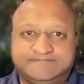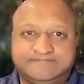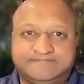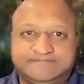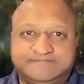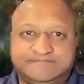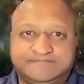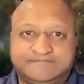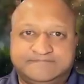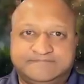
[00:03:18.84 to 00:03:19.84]

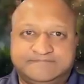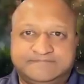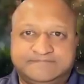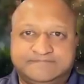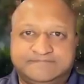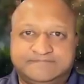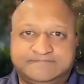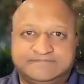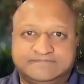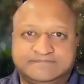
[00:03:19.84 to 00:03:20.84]

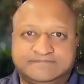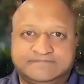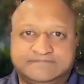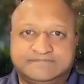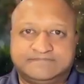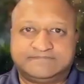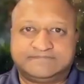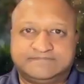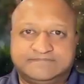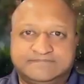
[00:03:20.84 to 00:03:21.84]

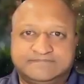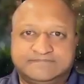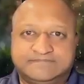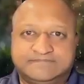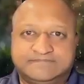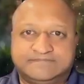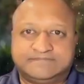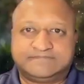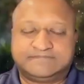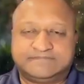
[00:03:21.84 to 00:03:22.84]

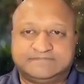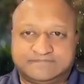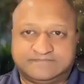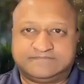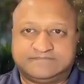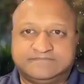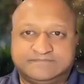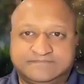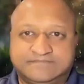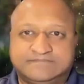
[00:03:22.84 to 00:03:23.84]

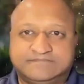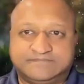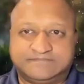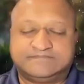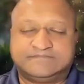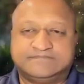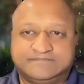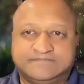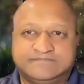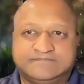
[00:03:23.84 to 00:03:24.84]

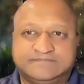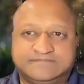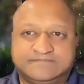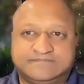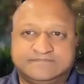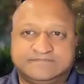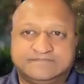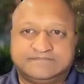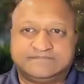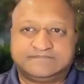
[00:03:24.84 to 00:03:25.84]

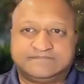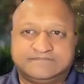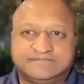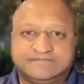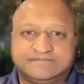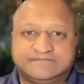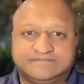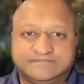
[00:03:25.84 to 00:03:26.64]
The person shown says nothing.